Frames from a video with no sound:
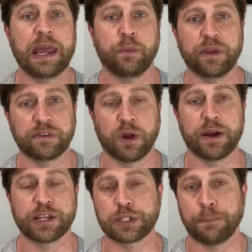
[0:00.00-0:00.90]
and we start
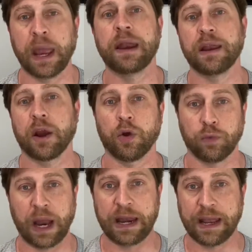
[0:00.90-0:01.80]
expanding our
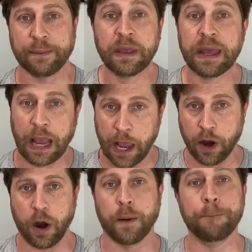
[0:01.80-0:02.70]
writing and
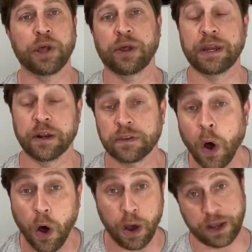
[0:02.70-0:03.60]
our ability to
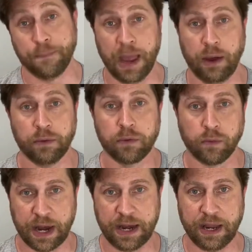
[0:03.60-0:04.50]
talk about
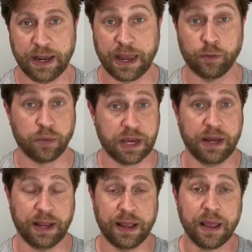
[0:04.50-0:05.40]
writing and reading.